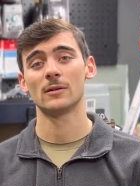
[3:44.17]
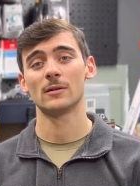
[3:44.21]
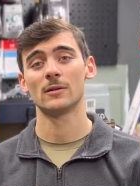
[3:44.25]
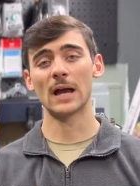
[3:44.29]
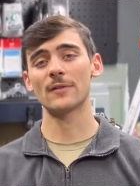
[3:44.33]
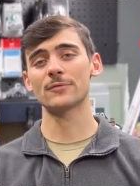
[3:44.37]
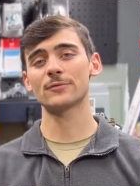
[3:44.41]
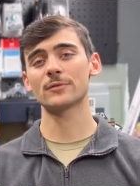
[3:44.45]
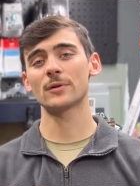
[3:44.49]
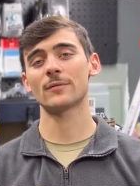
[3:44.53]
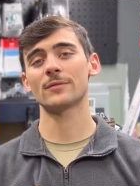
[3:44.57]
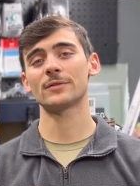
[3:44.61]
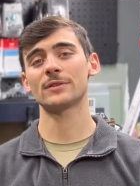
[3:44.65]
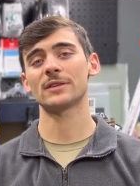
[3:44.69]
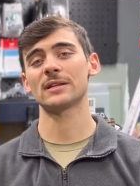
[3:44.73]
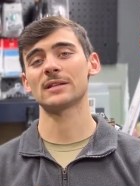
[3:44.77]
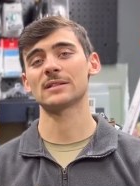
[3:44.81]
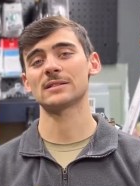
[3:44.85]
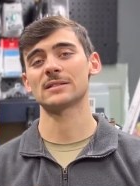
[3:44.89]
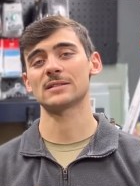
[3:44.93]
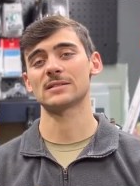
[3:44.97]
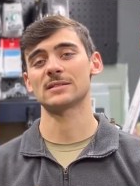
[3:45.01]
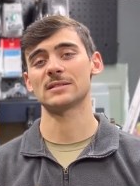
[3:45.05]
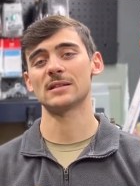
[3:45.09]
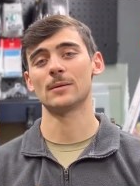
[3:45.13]
After everything
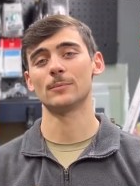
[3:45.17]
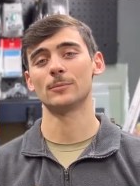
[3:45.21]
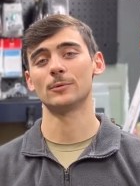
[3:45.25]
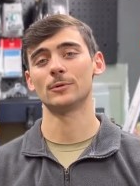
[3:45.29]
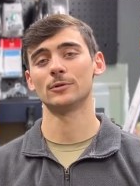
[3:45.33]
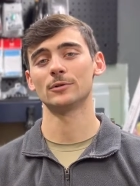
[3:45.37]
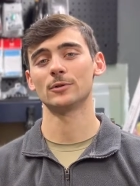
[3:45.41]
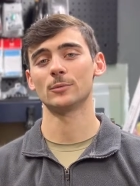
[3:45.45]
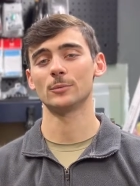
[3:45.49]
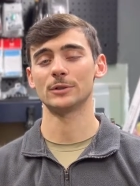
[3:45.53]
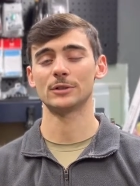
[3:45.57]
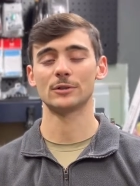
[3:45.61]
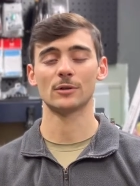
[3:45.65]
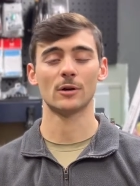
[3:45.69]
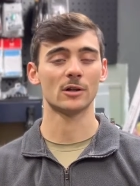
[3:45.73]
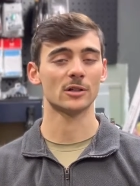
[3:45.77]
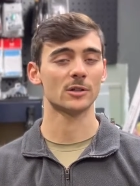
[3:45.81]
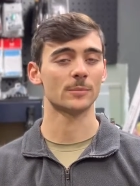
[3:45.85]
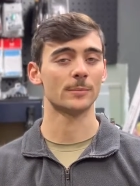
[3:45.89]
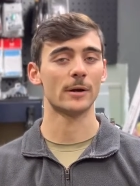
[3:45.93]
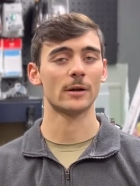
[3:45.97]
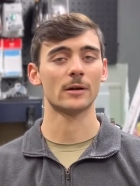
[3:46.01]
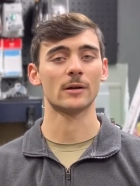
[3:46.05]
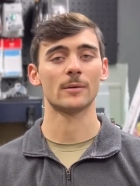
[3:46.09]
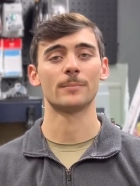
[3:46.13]
is assembled and we talked
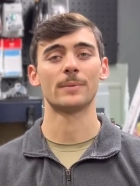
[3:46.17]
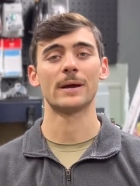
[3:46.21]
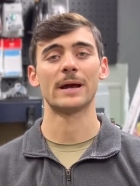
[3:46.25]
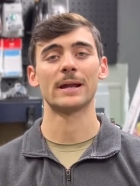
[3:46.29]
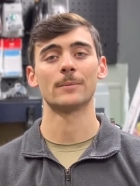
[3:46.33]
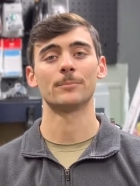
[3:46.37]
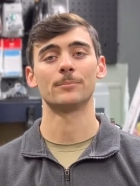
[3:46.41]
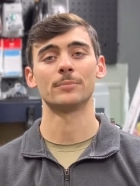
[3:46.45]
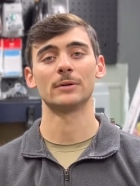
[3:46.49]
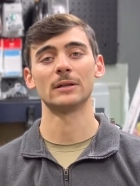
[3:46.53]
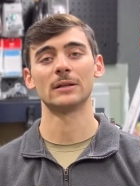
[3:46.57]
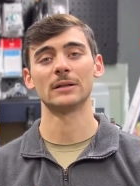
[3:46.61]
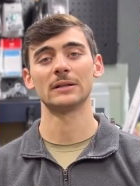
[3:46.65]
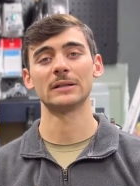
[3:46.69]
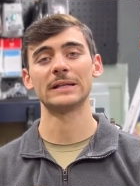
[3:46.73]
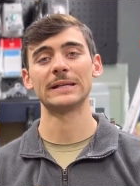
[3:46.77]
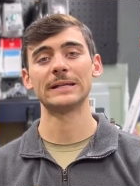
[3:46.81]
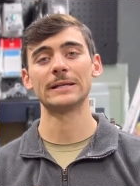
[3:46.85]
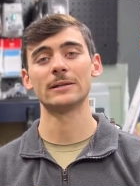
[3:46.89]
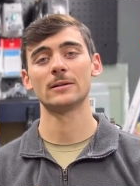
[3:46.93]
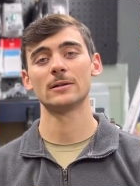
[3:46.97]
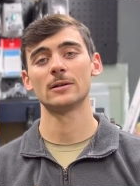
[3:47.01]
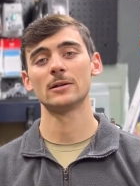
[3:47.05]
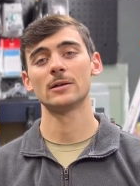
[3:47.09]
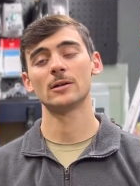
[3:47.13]
about compatibility,
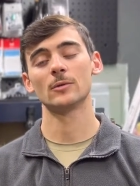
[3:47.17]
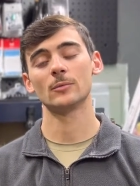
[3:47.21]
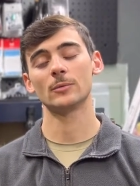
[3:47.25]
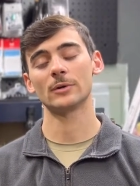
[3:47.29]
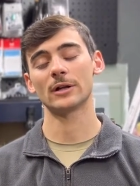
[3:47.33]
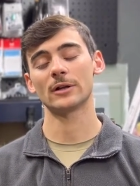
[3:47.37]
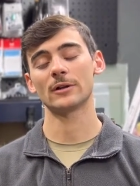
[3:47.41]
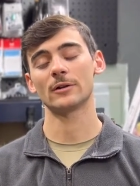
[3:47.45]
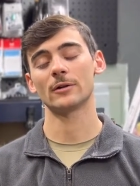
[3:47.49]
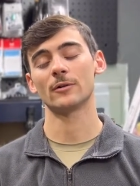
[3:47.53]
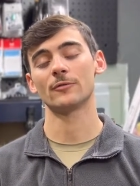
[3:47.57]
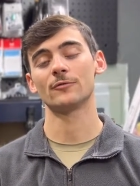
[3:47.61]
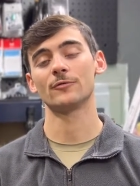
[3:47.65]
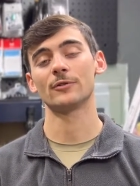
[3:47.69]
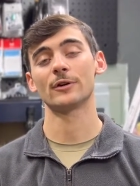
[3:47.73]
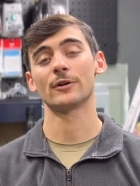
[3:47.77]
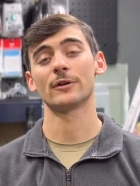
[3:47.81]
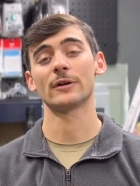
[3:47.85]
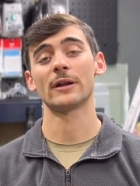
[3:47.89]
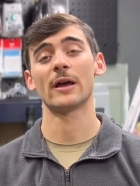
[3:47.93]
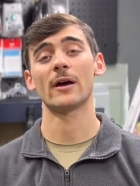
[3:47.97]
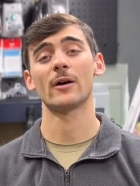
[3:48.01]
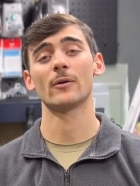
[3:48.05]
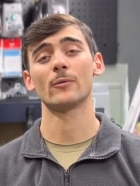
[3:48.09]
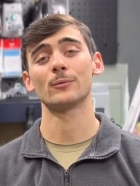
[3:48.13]
we get it all
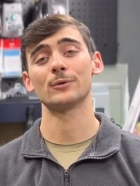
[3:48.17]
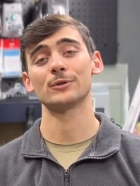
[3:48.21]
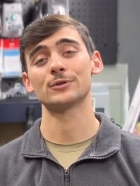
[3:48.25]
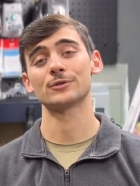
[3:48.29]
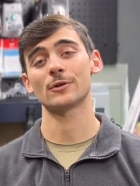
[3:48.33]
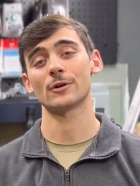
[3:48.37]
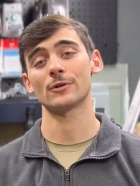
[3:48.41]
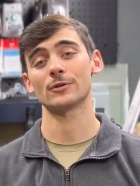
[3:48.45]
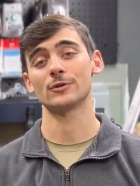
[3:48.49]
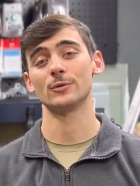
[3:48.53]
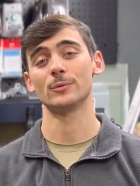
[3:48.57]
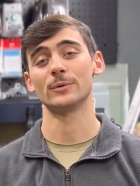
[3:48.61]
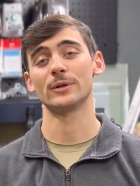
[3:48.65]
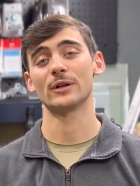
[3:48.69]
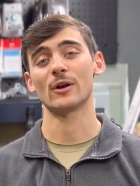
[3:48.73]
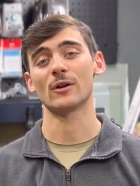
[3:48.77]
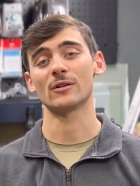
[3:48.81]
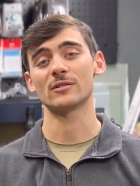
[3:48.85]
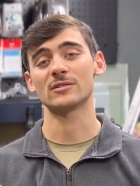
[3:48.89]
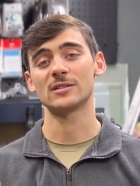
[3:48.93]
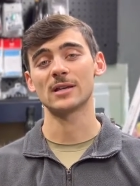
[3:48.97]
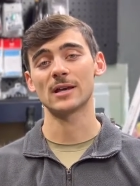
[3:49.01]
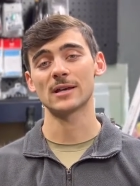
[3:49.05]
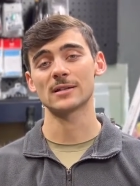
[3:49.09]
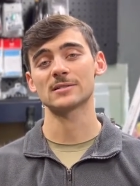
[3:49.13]
figured out, we start doing our
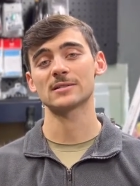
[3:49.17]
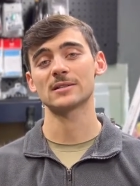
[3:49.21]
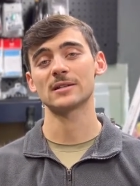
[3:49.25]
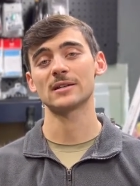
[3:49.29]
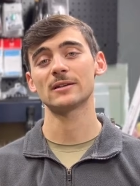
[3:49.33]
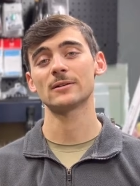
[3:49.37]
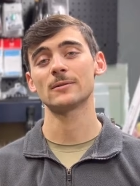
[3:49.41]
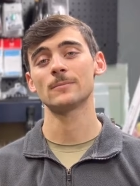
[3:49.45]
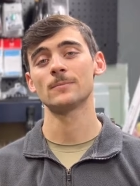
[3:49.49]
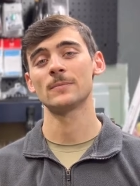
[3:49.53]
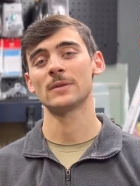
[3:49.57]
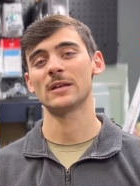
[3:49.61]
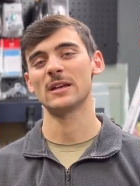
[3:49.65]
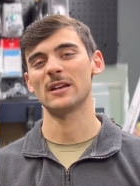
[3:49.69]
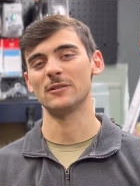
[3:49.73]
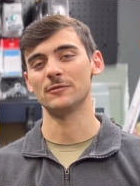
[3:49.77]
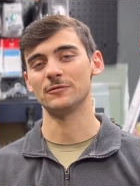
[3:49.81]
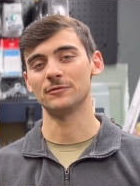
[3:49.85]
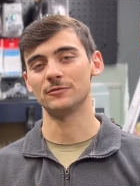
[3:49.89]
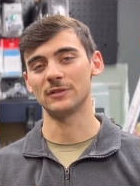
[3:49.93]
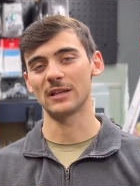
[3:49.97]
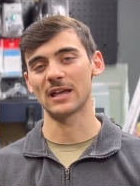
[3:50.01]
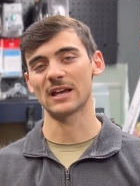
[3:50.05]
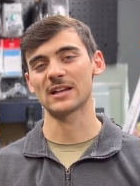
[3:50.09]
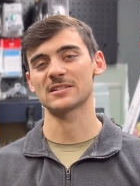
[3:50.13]
testing and
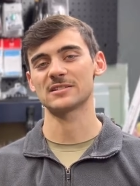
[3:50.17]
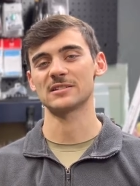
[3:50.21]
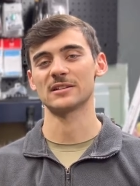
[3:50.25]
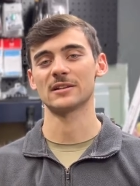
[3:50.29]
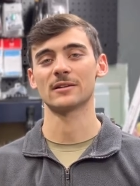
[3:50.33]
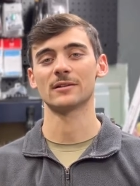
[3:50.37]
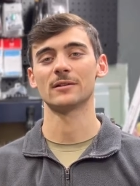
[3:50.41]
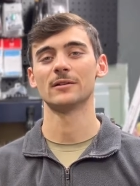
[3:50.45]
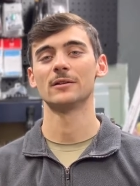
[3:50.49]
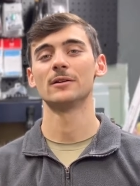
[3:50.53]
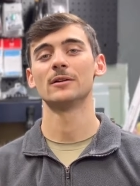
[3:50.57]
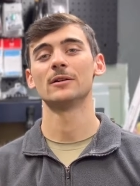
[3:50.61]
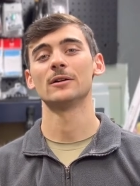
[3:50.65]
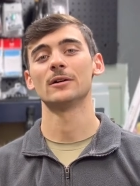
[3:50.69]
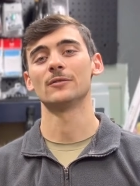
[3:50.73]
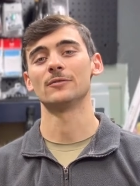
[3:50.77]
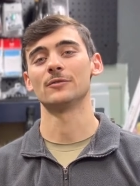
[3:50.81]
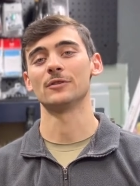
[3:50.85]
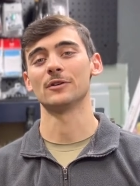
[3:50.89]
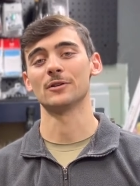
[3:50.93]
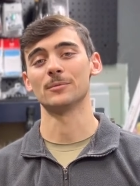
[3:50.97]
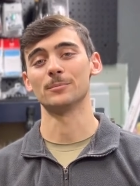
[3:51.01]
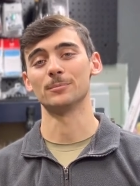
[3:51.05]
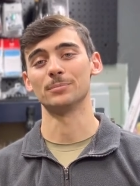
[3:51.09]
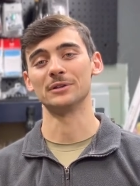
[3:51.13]
flexing of
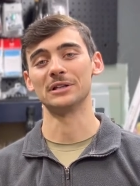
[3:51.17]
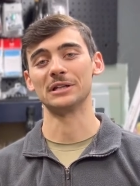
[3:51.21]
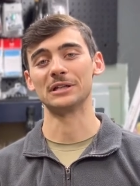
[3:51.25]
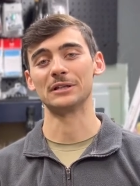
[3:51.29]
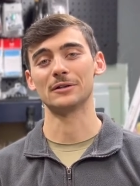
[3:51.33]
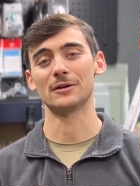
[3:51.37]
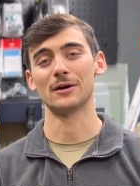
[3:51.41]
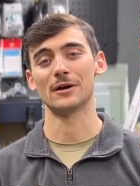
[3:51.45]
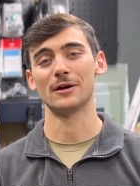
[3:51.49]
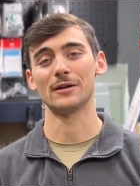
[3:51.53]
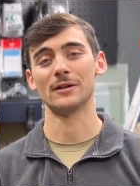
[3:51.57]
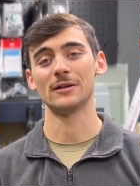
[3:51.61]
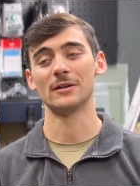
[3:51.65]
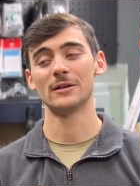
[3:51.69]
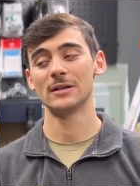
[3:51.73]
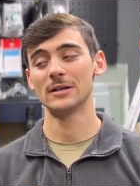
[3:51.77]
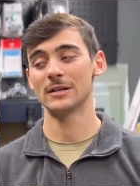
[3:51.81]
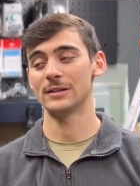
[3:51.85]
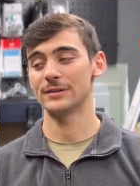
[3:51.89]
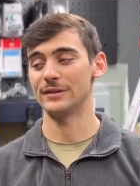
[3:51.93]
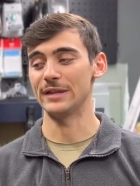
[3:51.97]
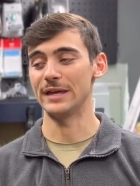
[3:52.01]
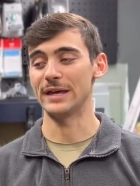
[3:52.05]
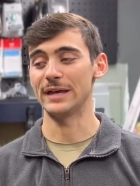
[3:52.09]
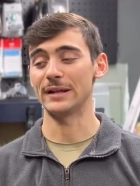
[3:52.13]
the complete gun.
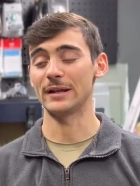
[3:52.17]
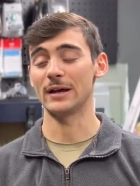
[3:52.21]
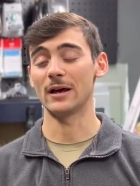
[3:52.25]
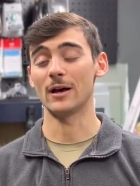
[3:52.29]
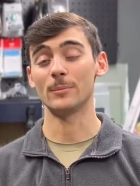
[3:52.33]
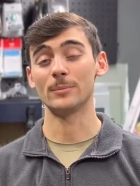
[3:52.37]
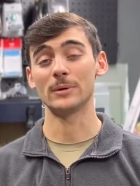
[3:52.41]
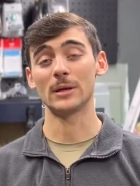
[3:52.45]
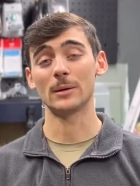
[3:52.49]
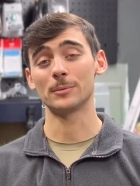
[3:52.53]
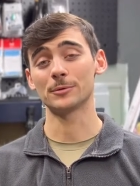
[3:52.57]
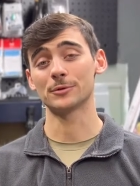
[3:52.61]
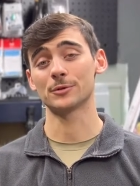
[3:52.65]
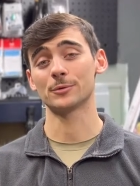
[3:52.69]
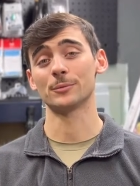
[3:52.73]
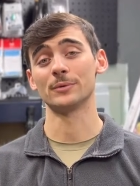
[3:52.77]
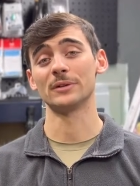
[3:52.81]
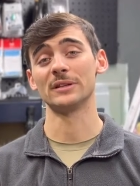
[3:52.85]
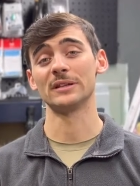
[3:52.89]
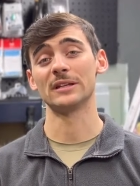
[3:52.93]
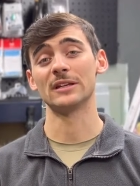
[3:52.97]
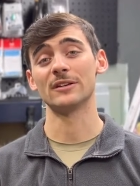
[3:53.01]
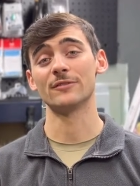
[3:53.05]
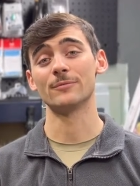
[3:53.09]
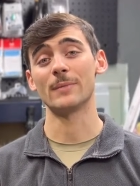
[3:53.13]
Then I'll be able to
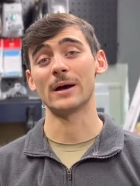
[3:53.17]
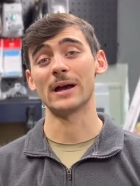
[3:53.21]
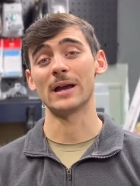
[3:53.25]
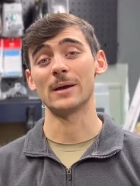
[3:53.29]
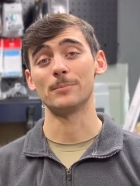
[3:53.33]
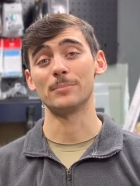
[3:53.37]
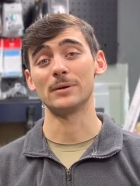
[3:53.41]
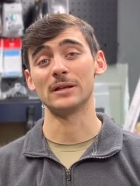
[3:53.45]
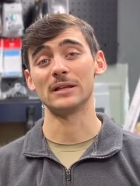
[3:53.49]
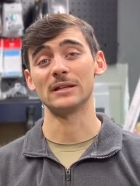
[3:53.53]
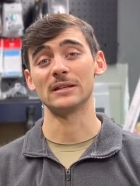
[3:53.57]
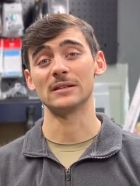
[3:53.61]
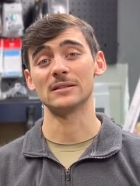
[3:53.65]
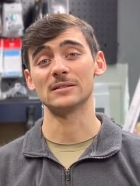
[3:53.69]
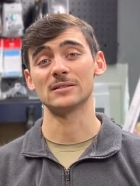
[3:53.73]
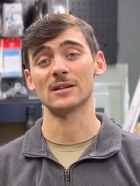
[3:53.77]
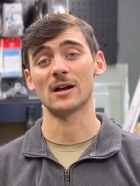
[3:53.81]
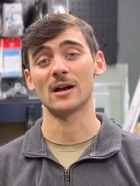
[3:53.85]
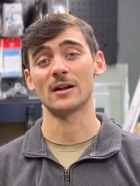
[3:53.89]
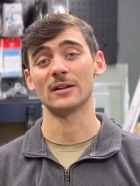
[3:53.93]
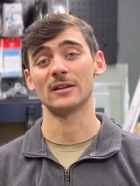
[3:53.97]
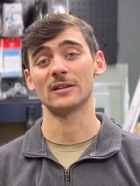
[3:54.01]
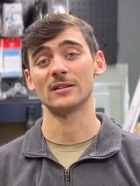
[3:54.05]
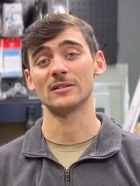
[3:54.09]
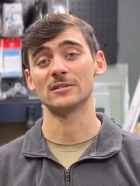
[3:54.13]
really give my opinions
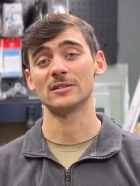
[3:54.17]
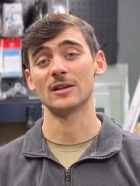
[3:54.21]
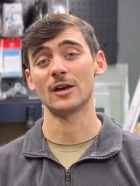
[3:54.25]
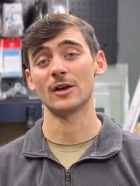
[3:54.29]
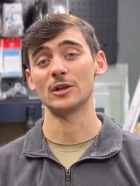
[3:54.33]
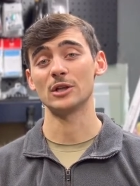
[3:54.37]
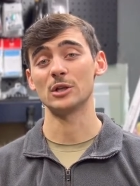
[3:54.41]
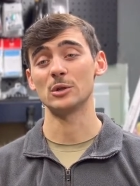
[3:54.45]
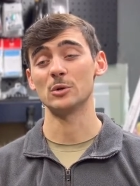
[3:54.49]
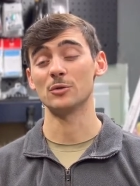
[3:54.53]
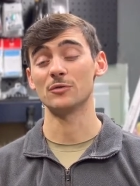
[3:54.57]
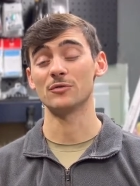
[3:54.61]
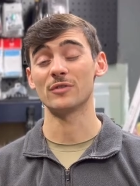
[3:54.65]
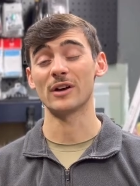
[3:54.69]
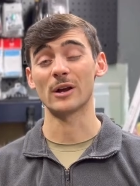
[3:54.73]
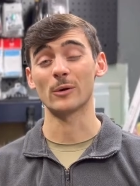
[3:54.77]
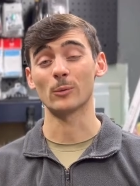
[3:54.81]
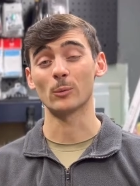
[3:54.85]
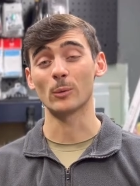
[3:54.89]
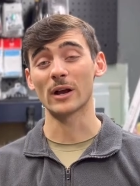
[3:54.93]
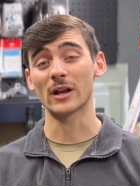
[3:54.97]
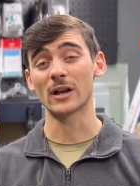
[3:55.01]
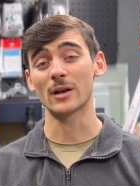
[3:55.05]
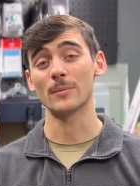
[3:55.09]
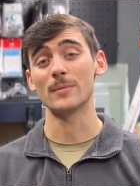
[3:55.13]
on it and tell you if I
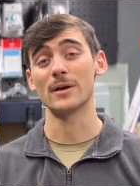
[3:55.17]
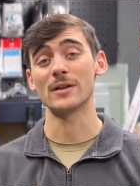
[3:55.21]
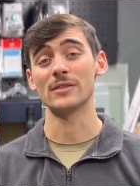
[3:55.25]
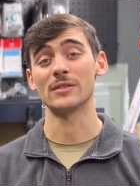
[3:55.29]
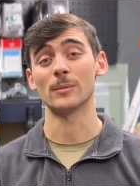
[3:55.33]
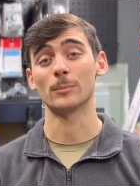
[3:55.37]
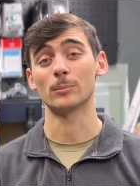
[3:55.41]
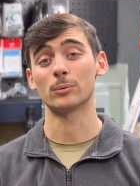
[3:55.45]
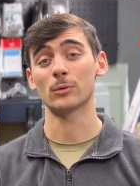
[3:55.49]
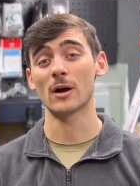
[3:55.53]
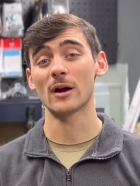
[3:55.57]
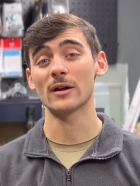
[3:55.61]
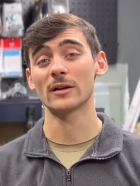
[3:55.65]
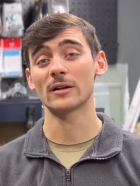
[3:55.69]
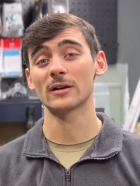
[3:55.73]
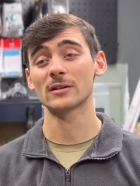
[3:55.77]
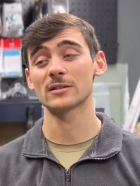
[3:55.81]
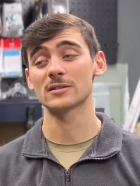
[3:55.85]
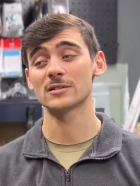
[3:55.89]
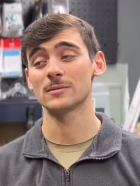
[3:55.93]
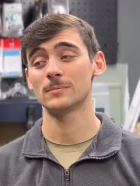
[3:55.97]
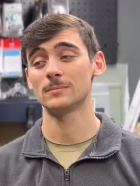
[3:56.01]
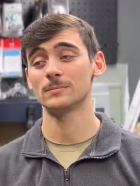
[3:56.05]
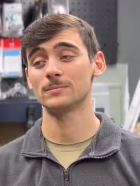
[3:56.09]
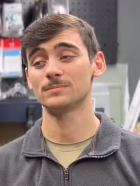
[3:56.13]
recommend the
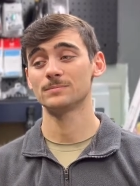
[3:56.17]
product.